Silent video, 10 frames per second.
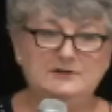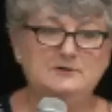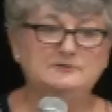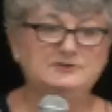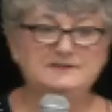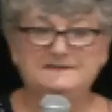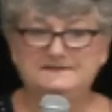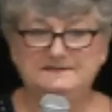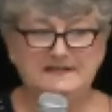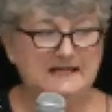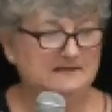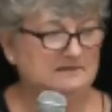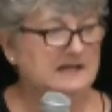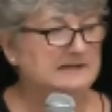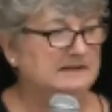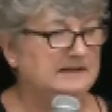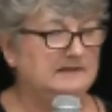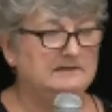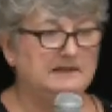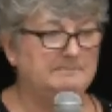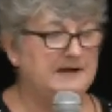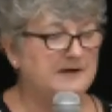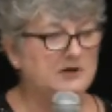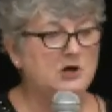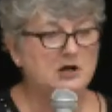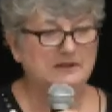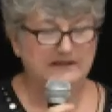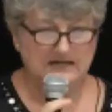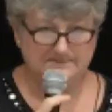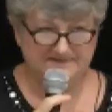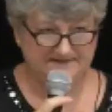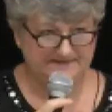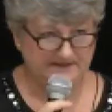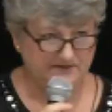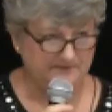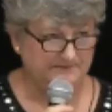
don't just take lightly a parent calling up and say, oh,